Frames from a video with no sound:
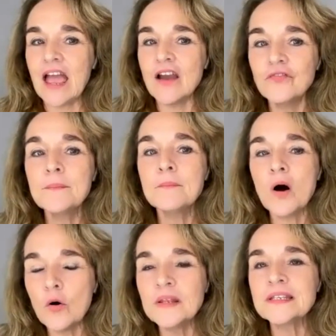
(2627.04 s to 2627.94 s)
every
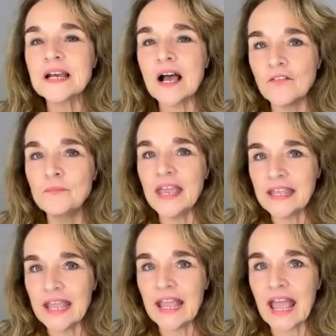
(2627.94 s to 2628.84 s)
moment of
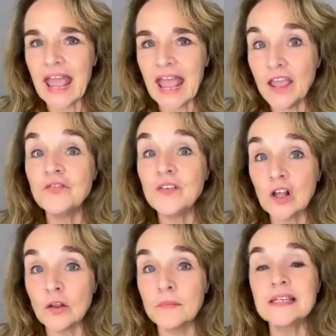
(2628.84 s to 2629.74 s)
making a
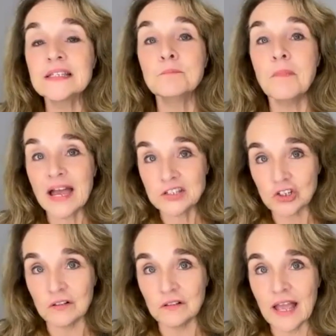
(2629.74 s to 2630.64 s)
film is
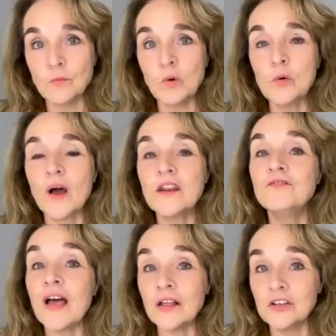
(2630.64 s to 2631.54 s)
magical, and we want to
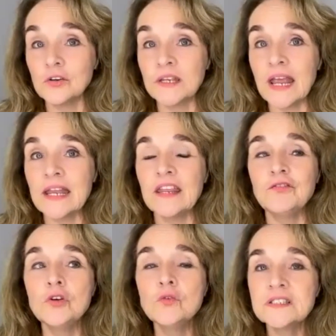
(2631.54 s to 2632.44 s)
value it. And
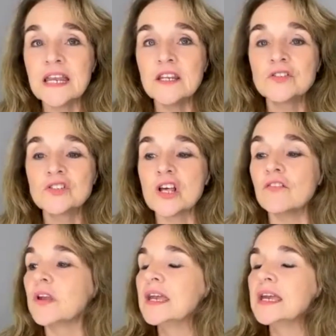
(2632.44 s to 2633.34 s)
if you say to
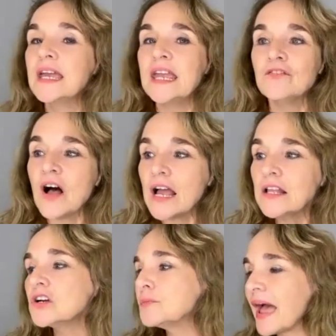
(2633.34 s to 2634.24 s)
yourself, if I
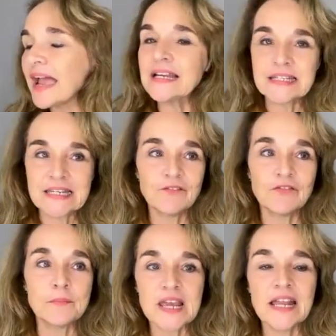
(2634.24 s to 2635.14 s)
looked back
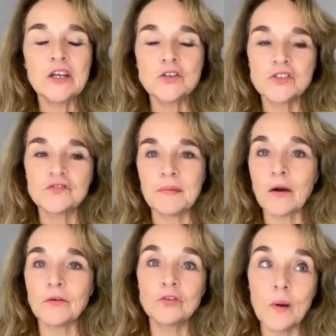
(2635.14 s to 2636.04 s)
from 10 years from
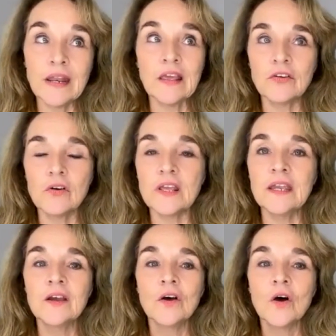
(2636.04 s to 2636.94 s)
now, 20,
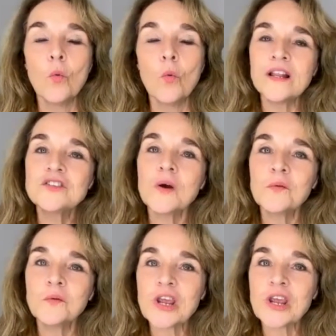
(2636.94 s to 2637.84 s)
30, what do
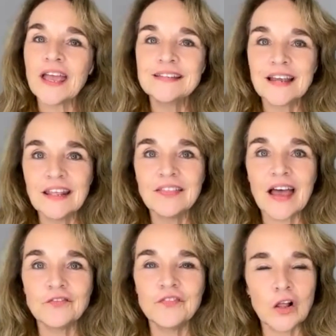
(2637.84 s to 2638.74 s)
I wish I had done in
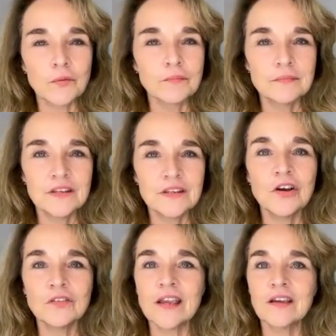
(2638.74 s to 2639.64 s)
that film?
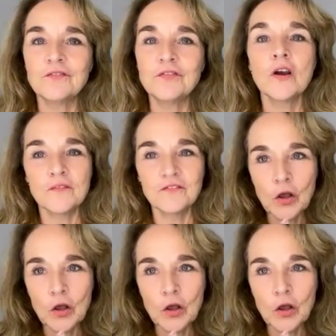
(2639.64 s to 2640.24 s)
Like if you're a